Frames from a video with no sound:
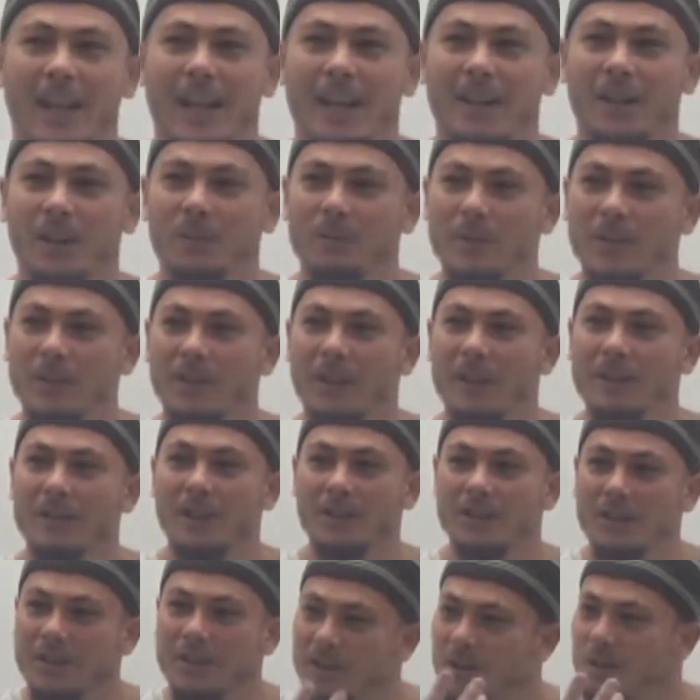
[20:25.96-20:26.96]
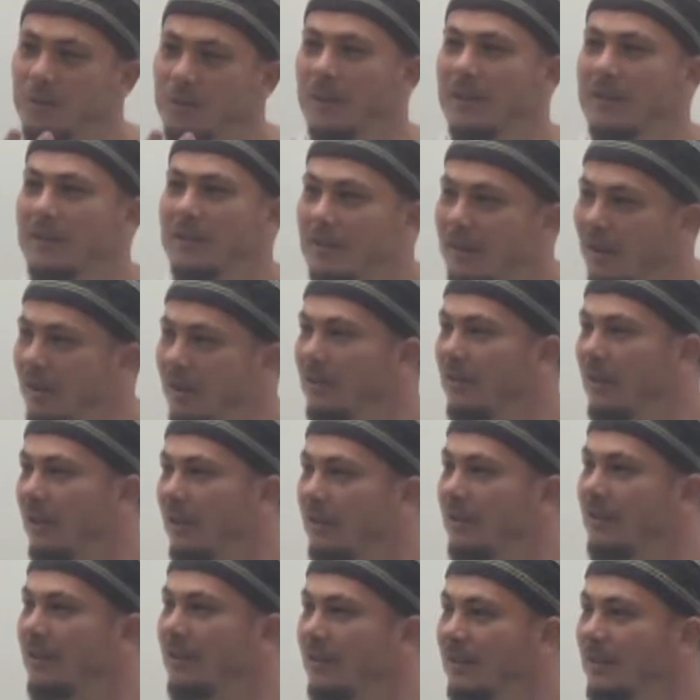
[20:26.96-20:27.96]
And I realized I just addressed
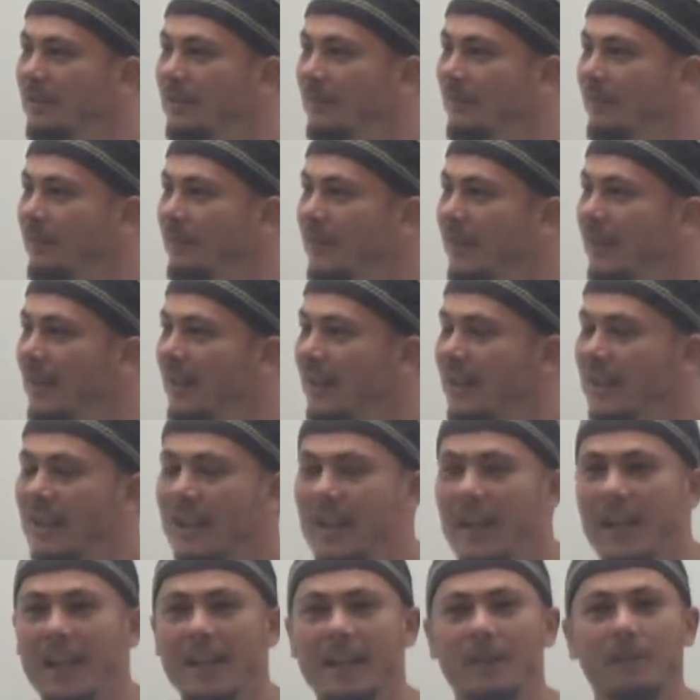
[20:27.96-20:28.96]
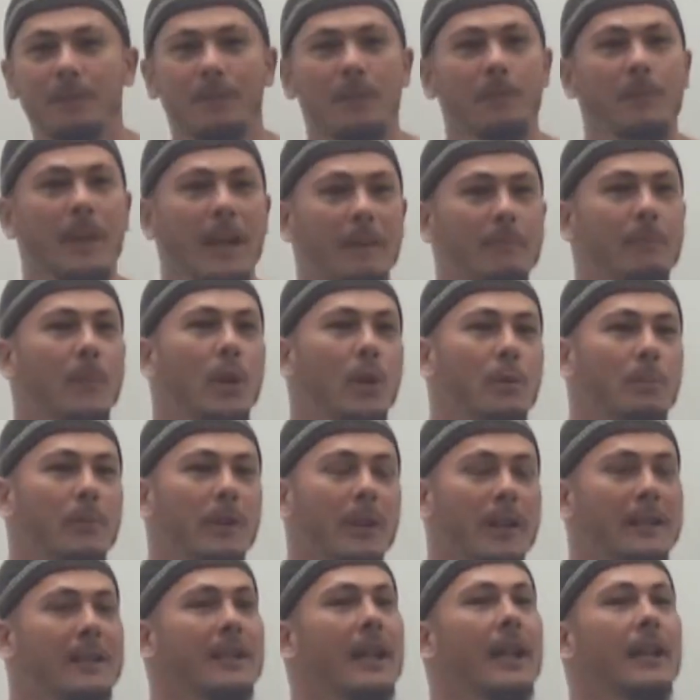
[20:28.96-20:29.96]
Allah. And then from that
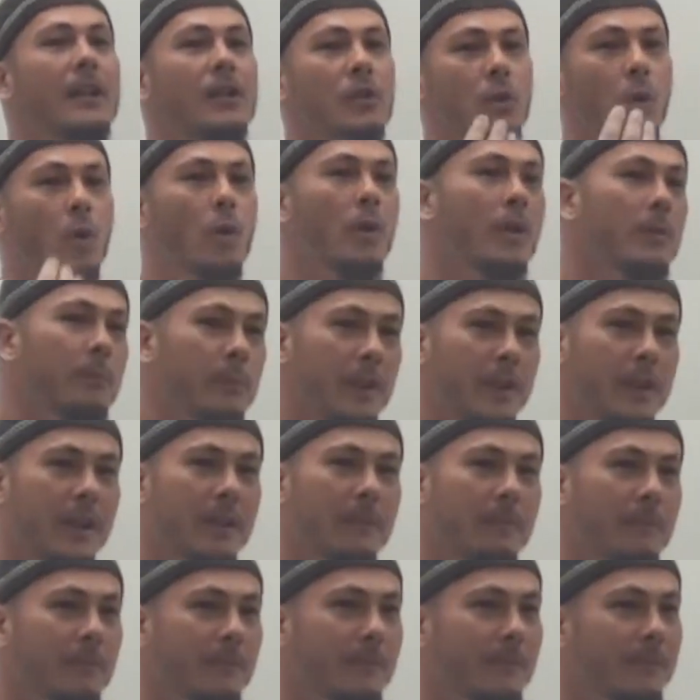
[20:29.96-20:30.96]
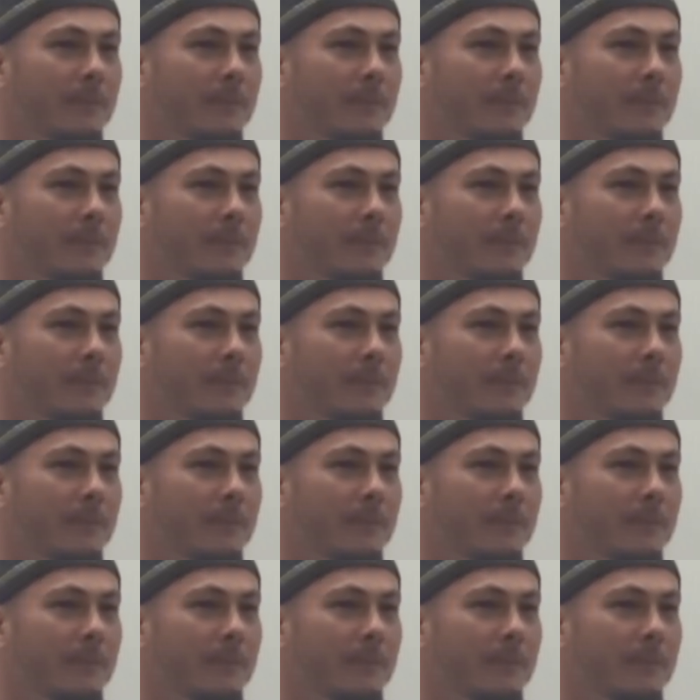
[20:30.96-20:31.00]
moment, I started talking with Him.